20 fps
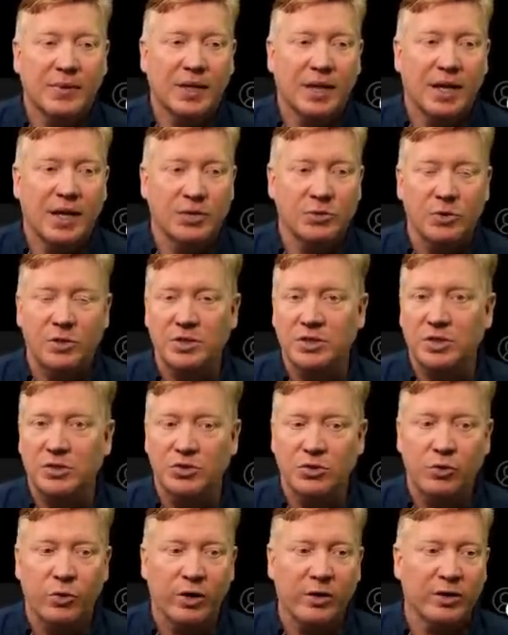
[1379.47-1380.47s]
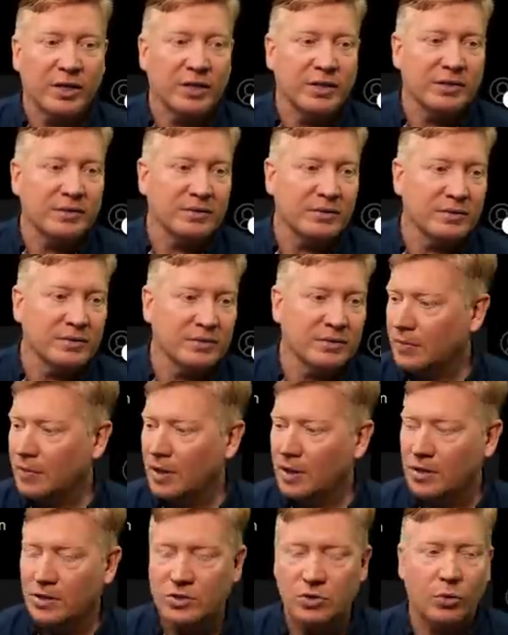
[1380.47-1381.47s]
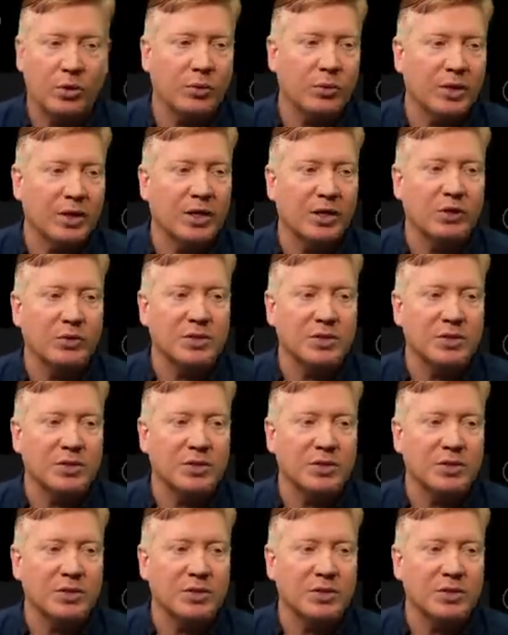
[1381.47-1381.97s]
as well as the use query. So what are we gonna do